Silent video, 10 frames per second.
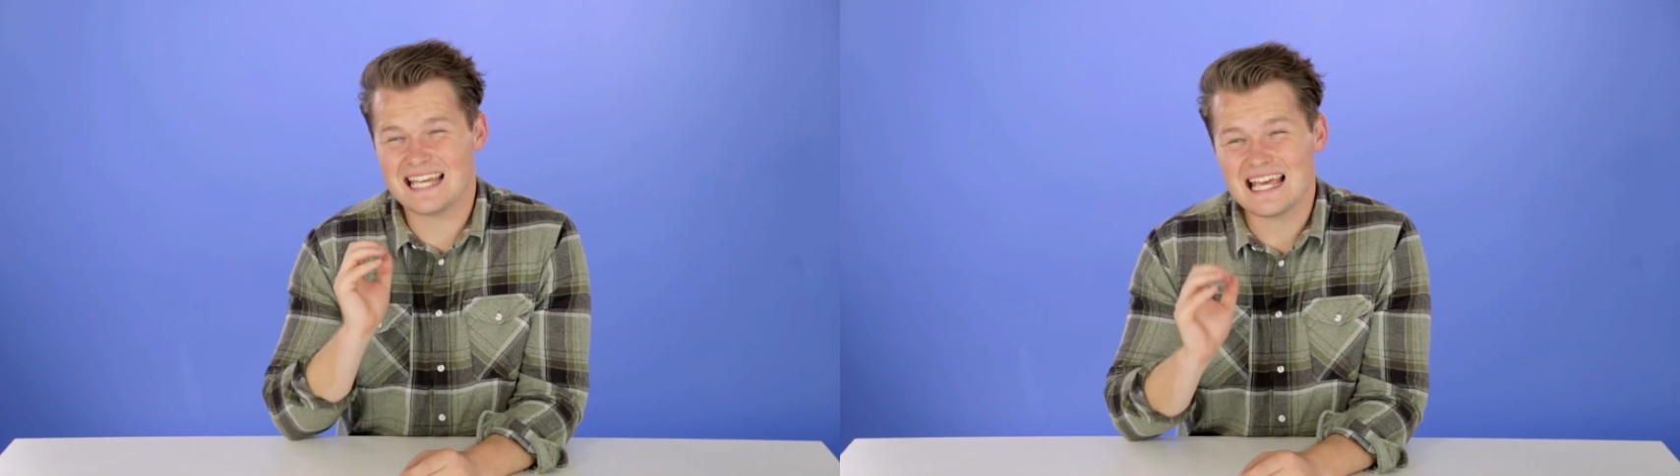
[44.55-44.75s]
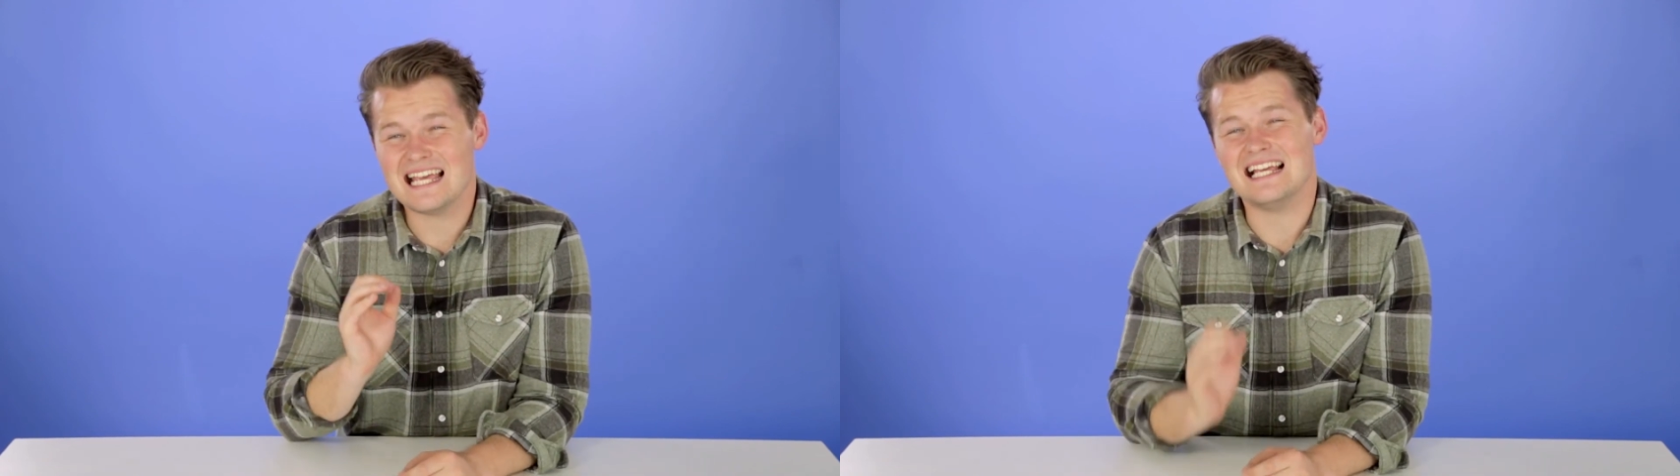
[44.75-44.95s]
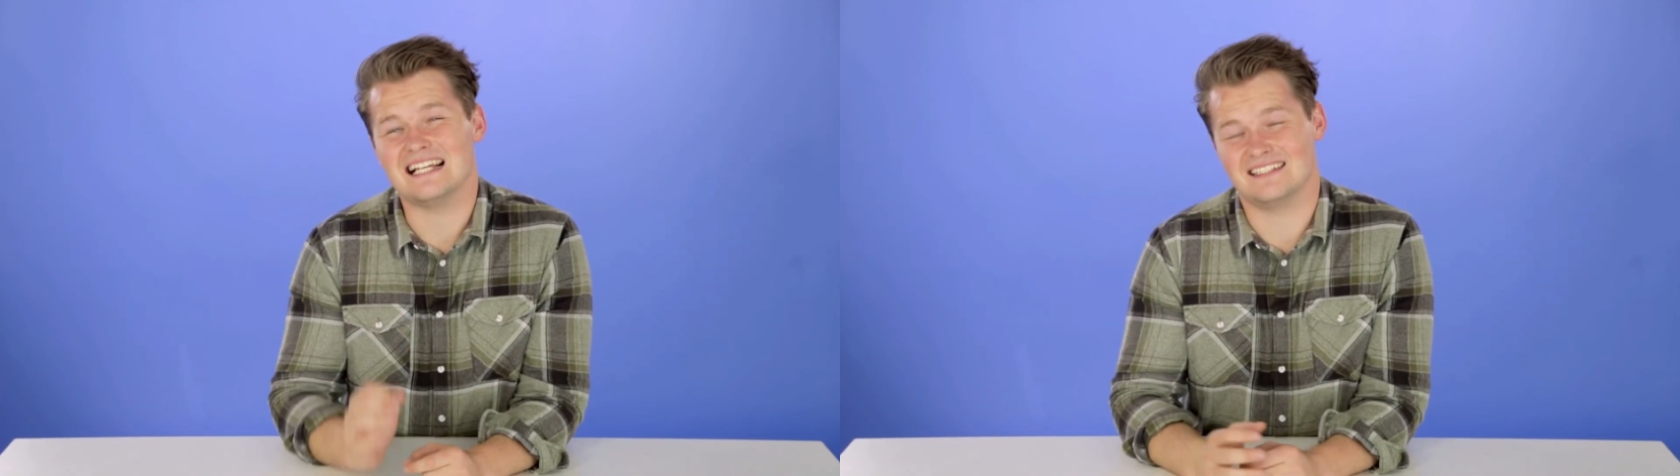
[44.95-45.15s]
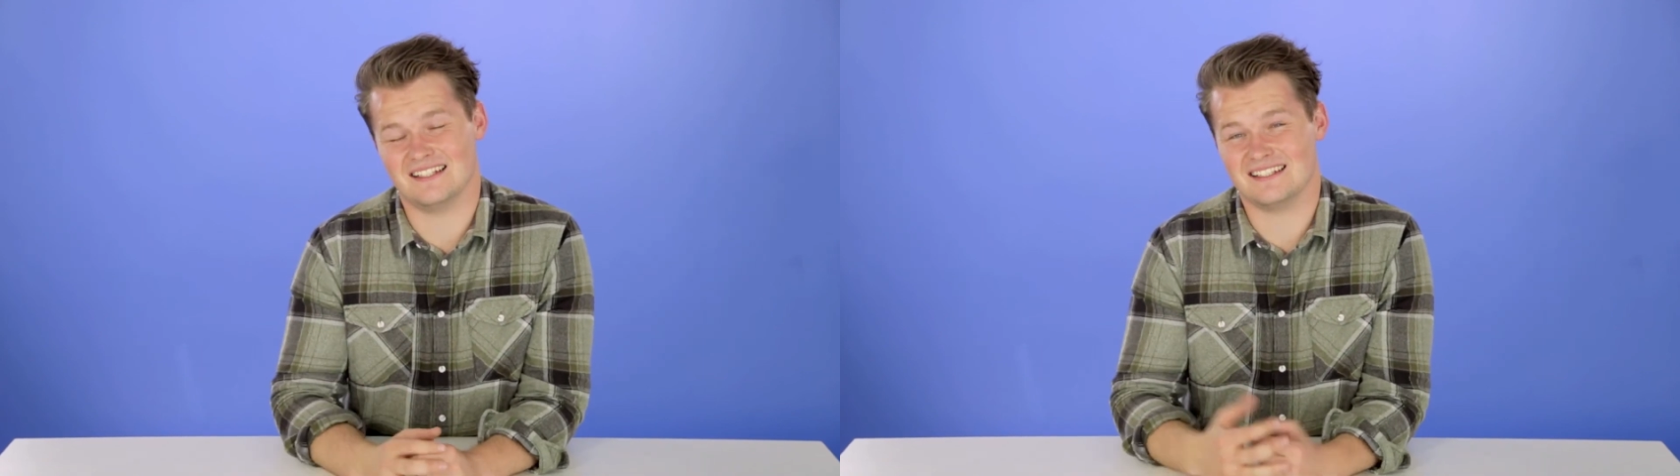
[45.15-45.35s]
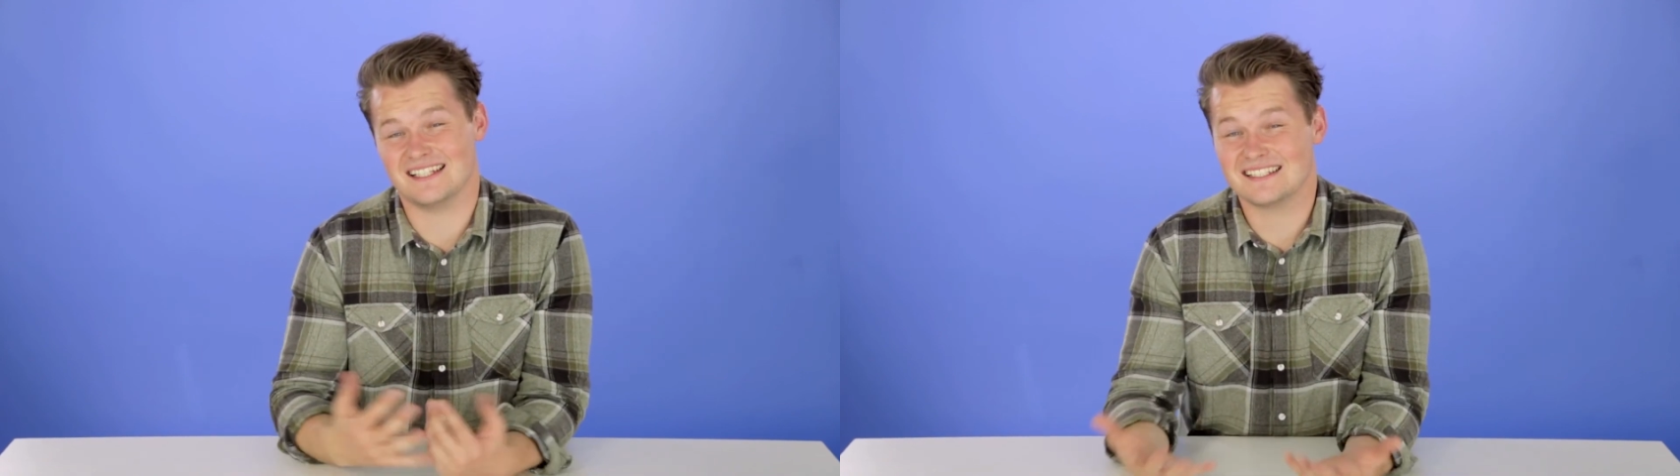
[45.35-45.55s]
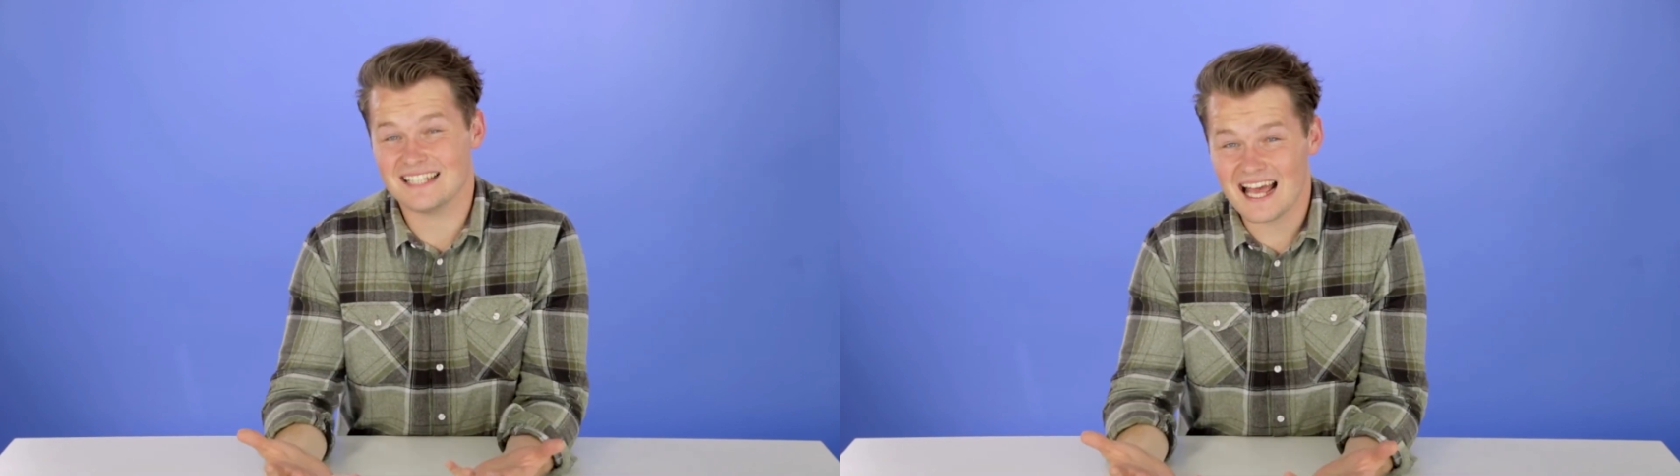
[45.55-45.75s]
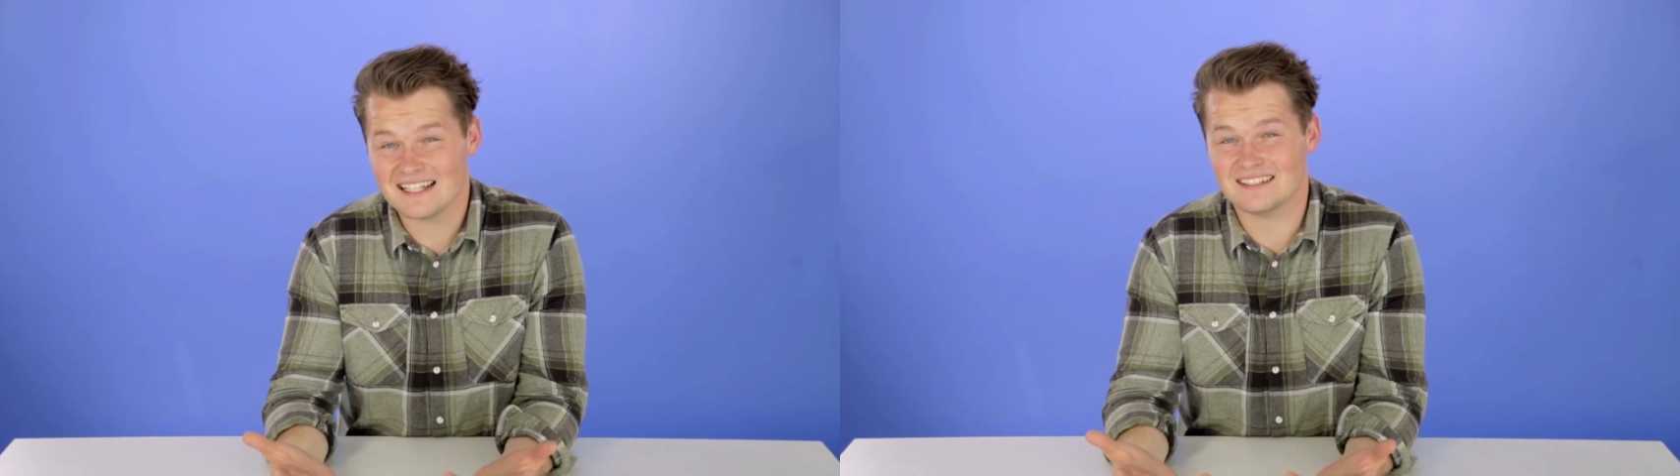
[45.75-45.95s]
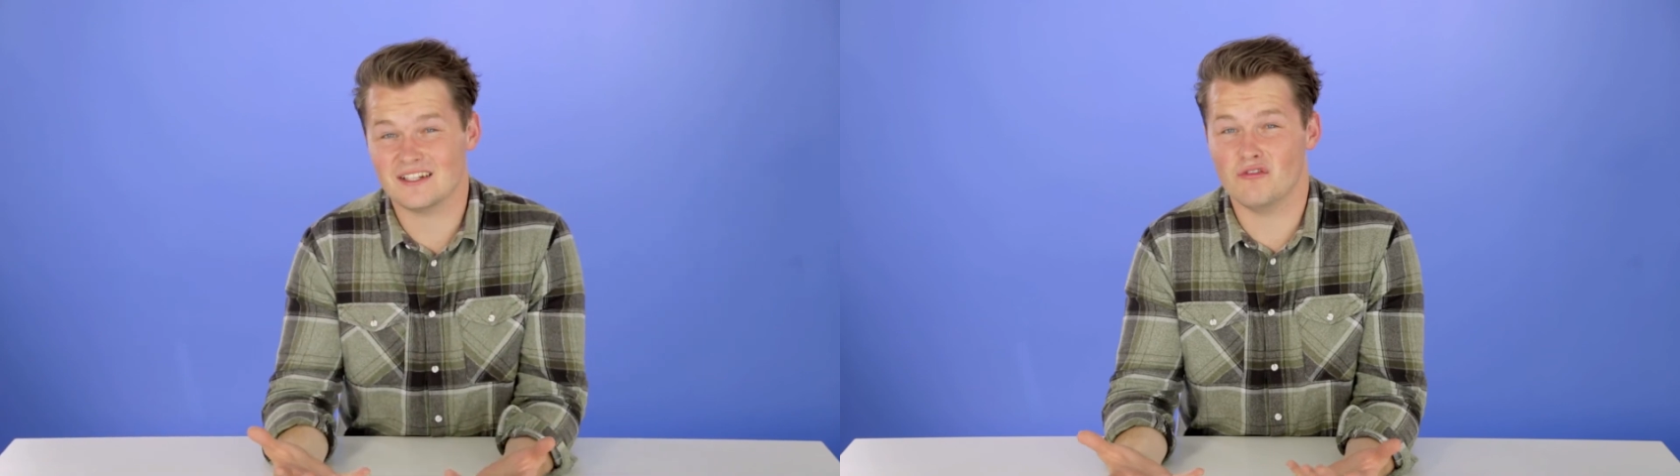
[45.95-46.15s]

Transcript: key to the success